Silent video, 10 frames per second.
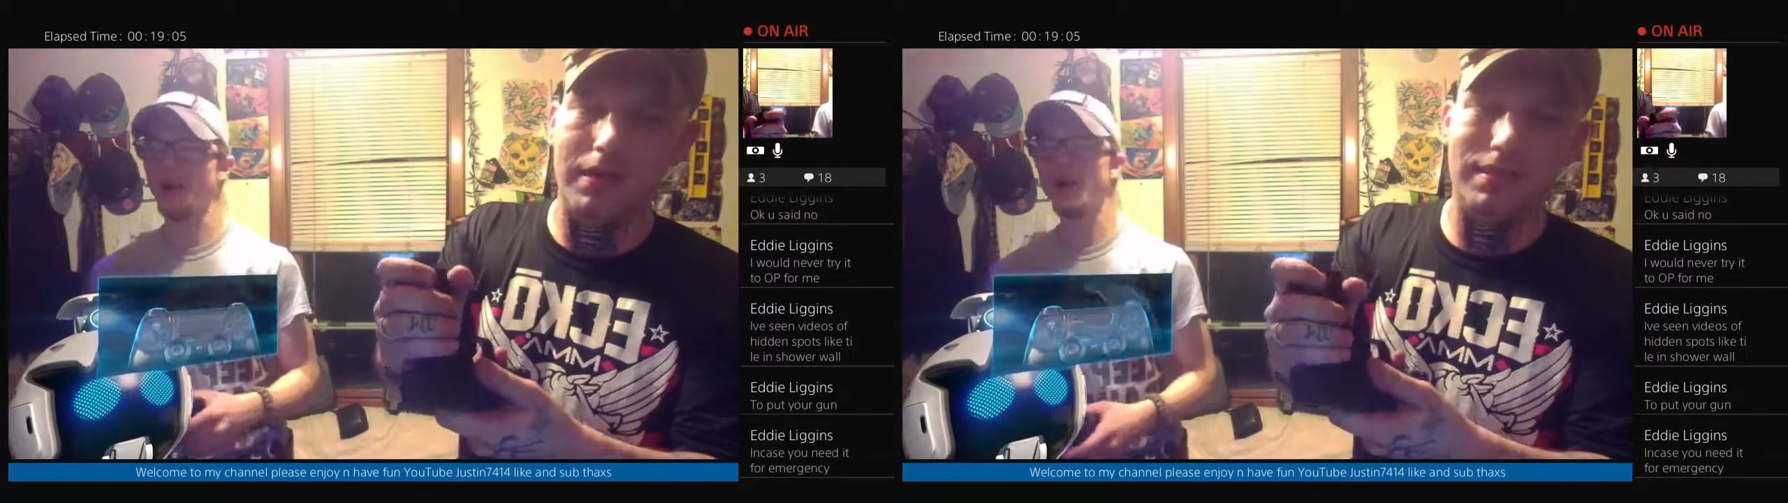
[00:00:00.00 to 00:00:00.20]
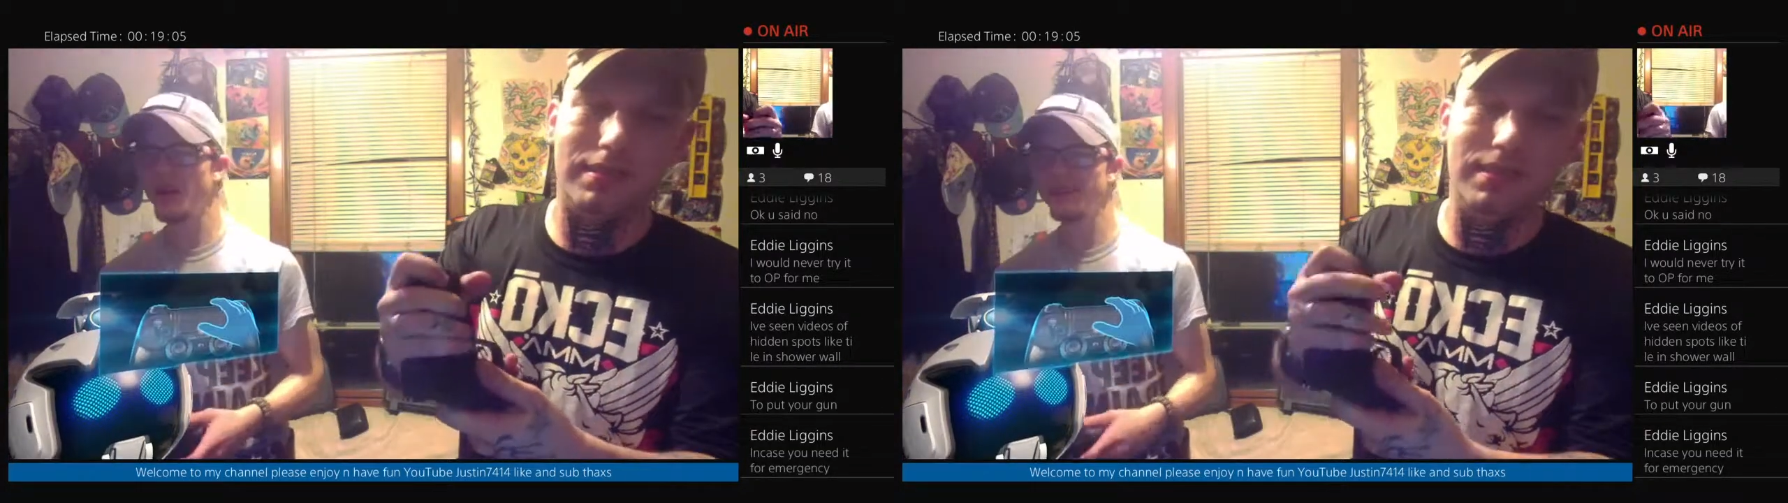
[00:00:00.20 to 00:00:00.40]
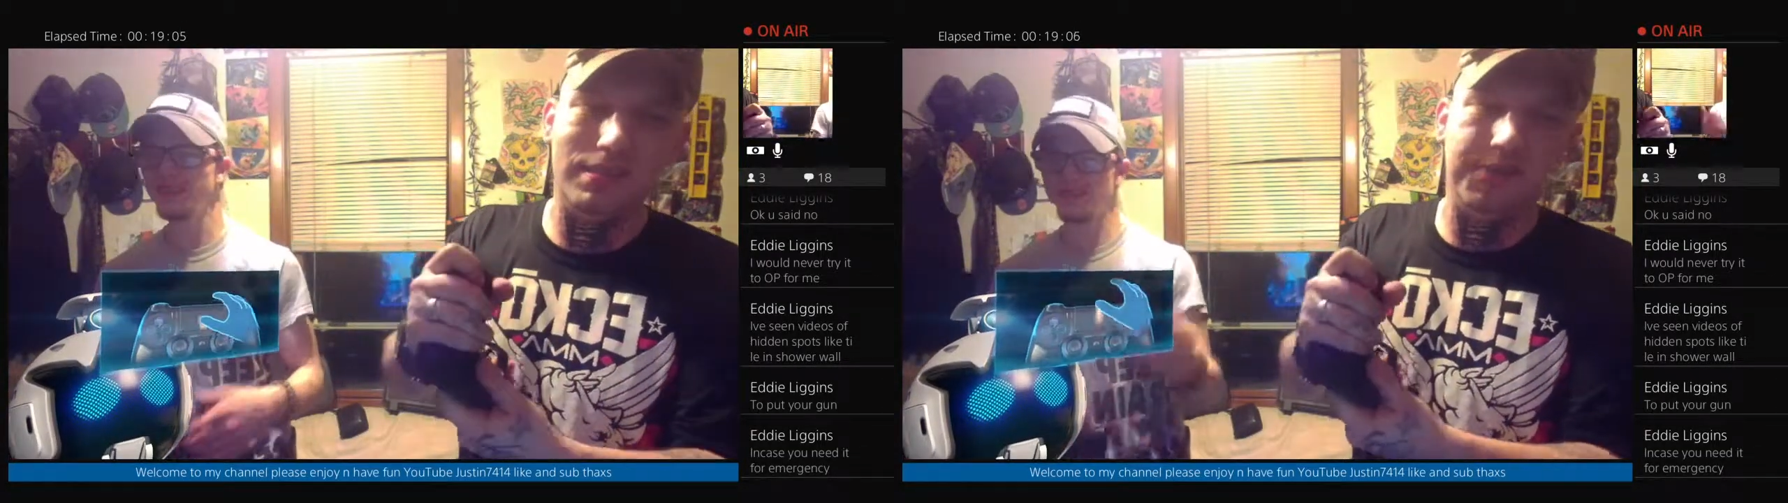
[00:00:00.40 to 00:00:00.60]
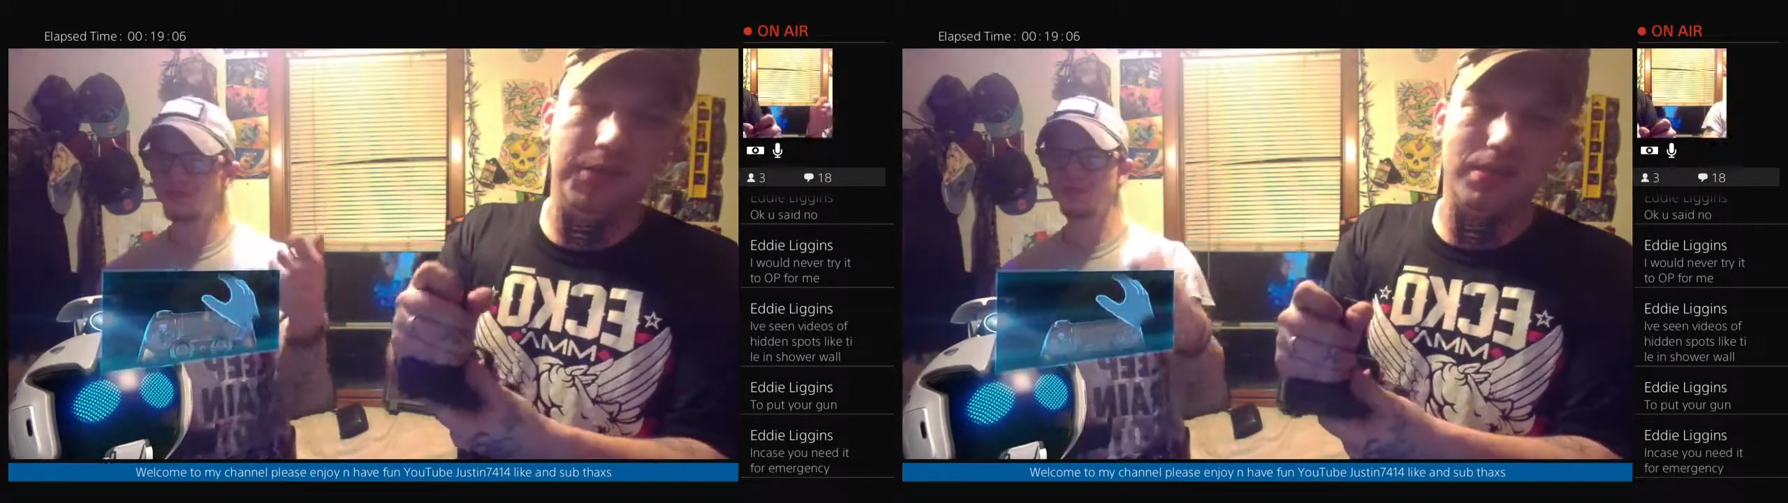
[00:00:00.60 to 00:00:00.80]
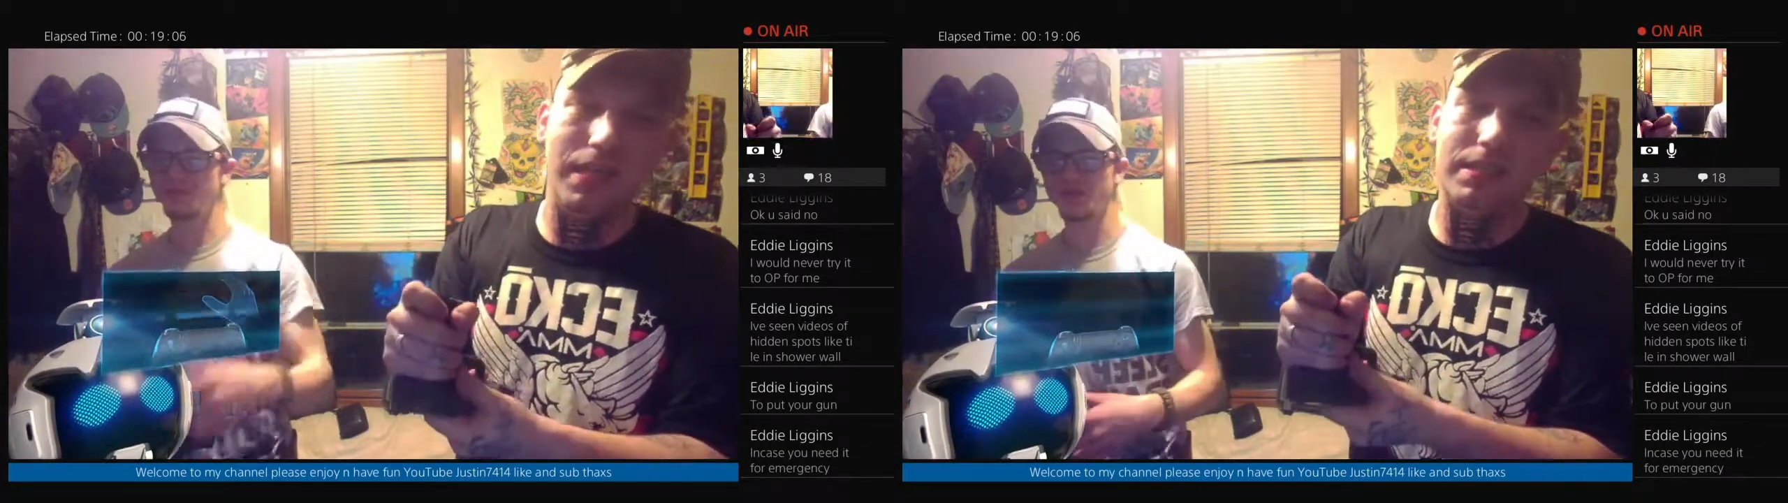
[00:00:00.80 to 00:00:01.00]
This
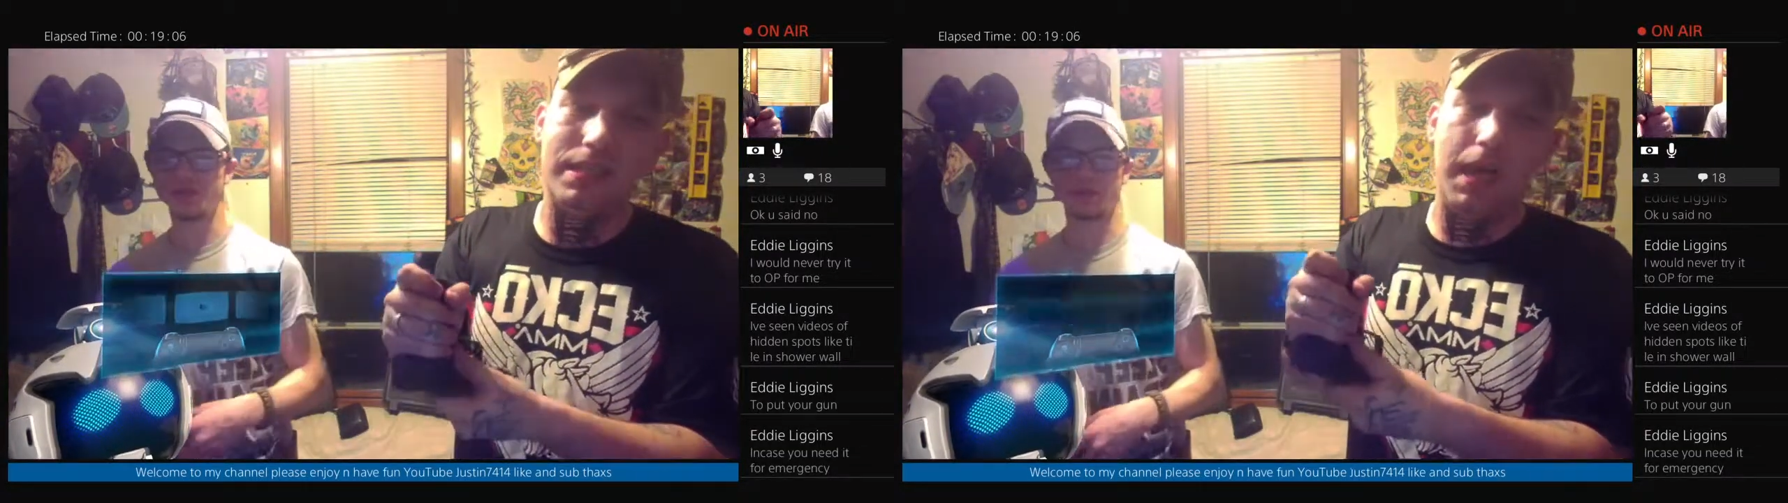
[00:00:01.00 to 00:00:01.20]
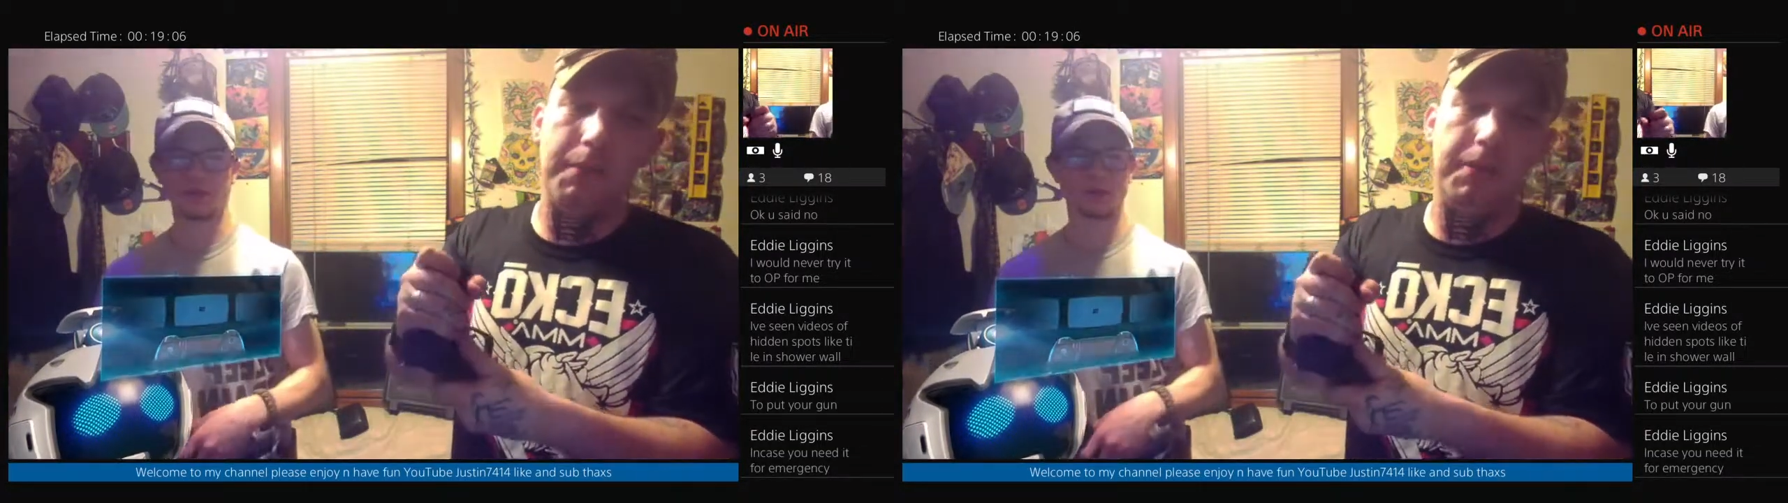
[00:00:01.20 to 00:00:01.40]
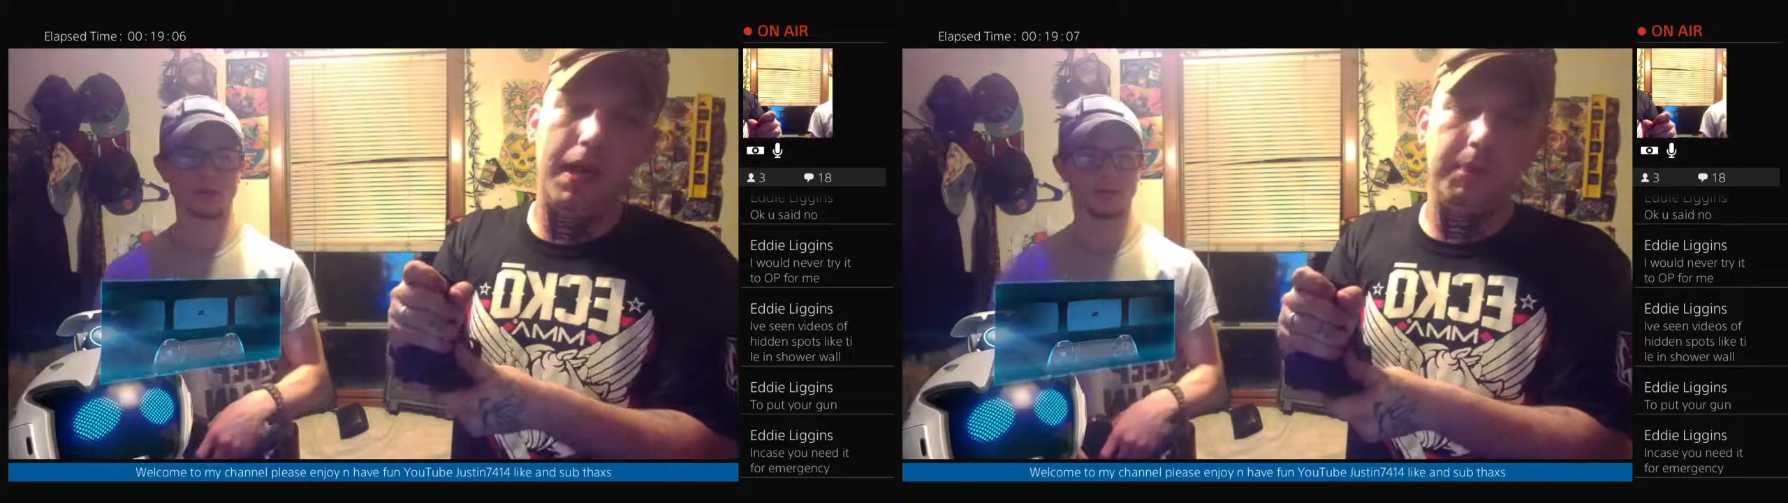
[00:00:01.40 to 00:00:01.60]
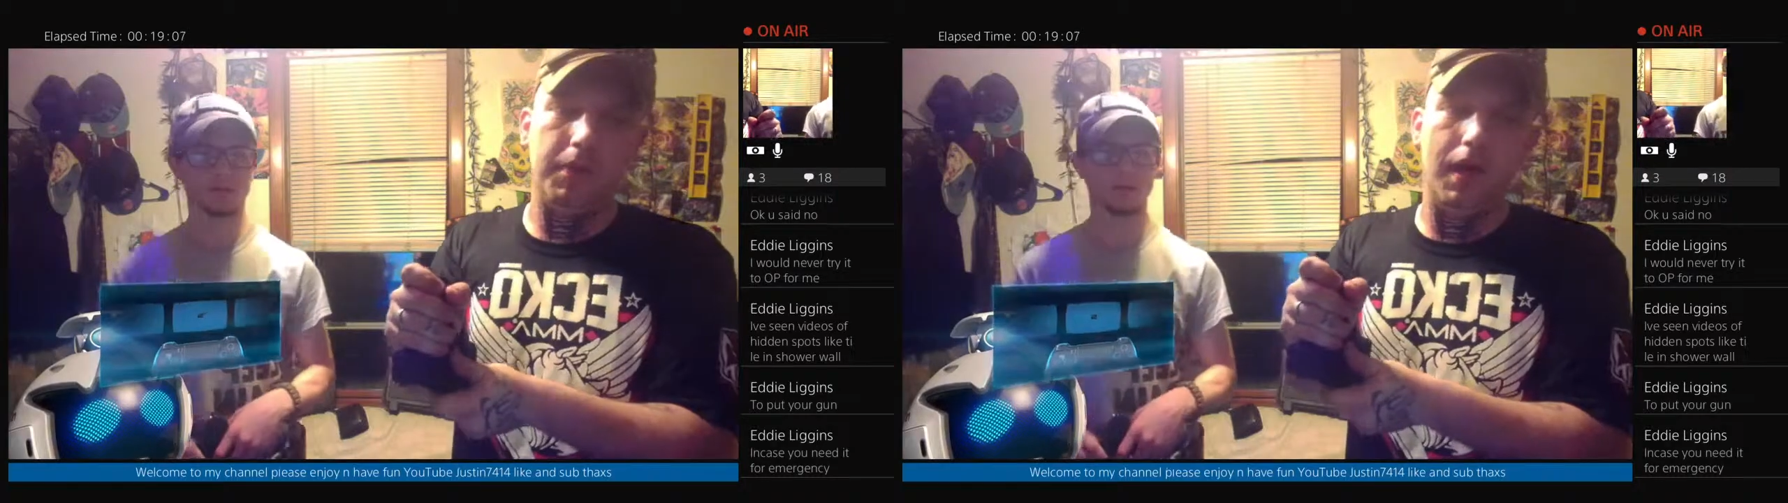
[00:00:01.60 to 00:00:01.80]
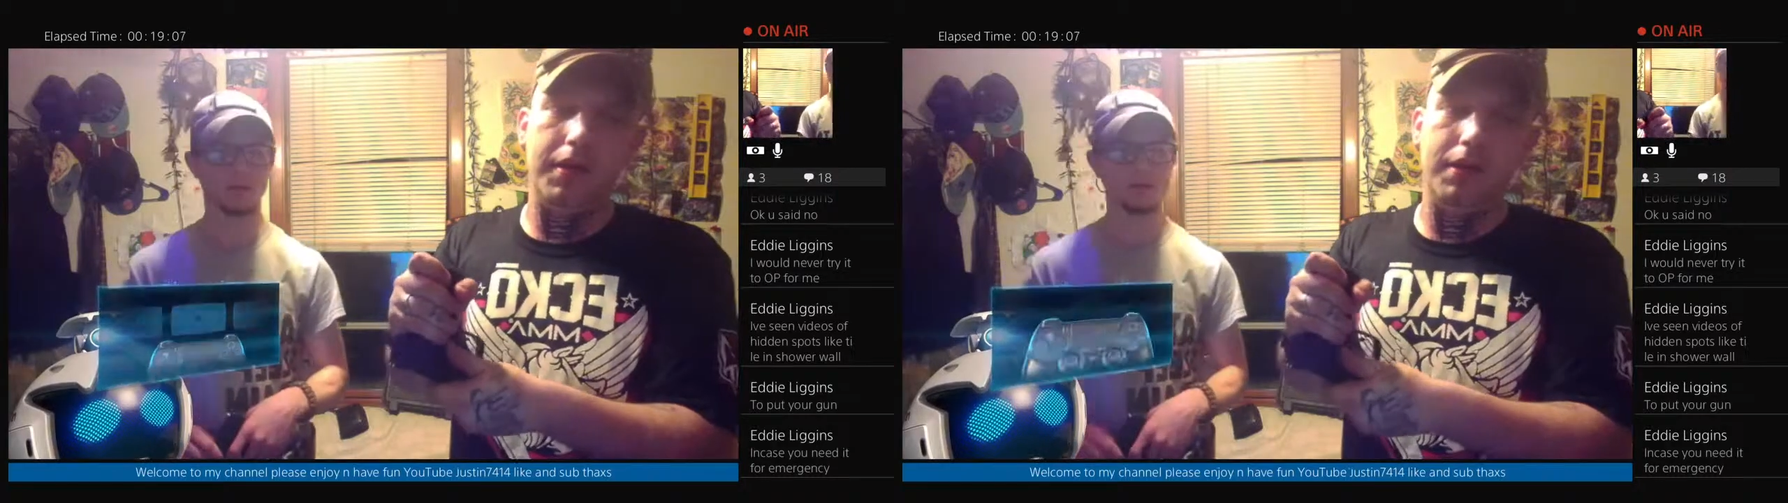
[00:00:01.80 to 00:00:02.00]
feels like
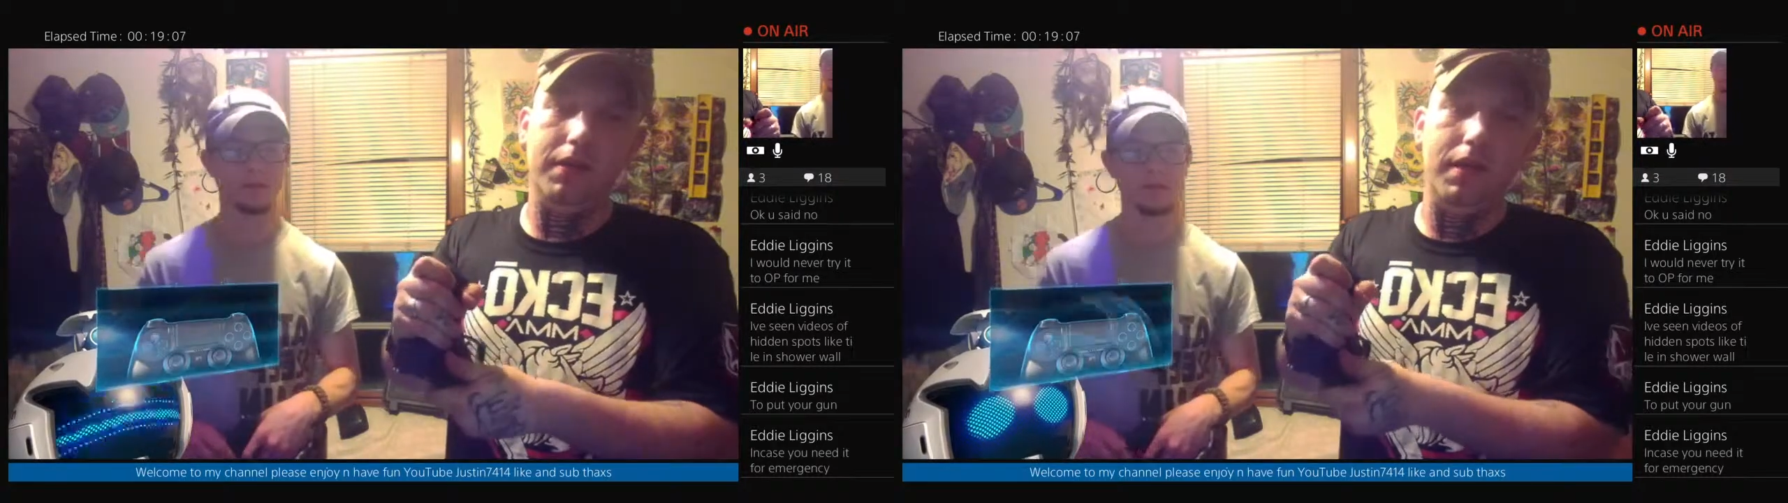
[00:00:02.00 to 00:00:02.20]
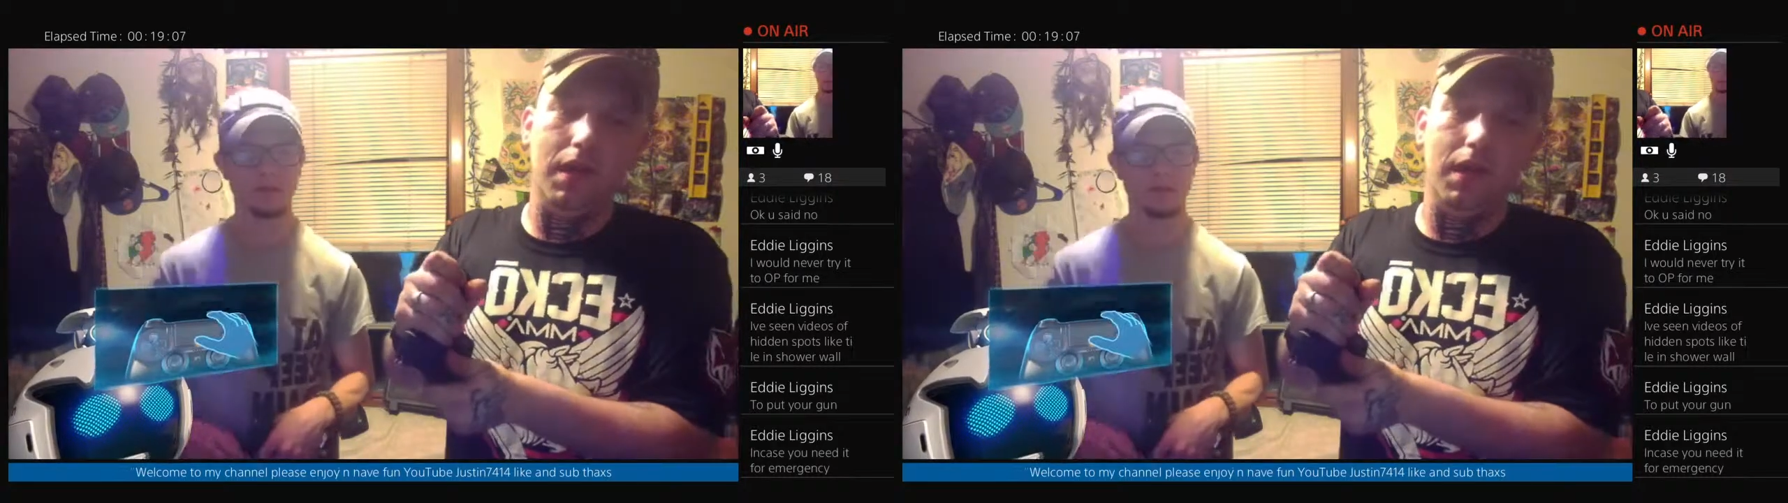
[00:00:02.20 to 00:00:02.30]
sandpaper on you.